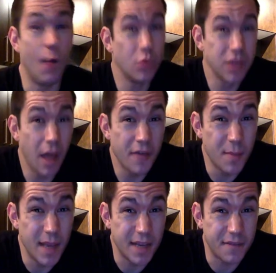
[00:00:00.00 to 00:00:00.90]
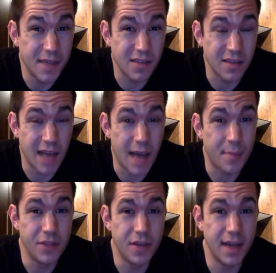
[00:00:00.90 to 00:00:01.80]
I would love to make a physical
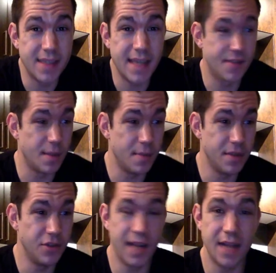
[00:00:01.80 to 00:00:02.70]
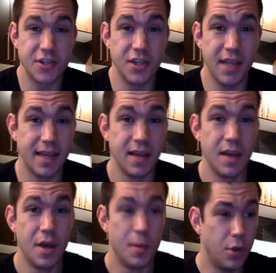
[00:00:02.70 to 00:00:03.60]
copy, and you guys have something you can actually like
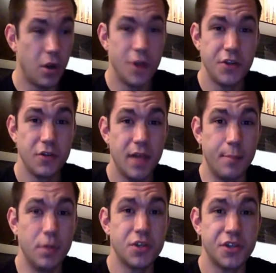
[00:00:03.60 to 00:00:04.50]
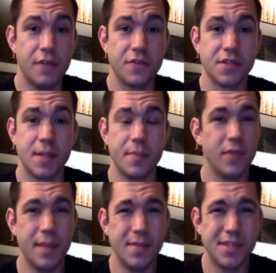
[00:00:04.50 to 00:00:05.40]
put on your like bookshelf or something.
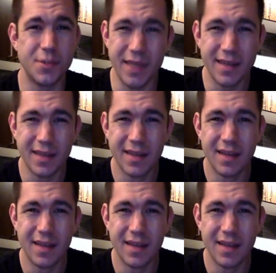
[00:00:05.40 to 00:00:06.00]
Wouldn't that be sweet?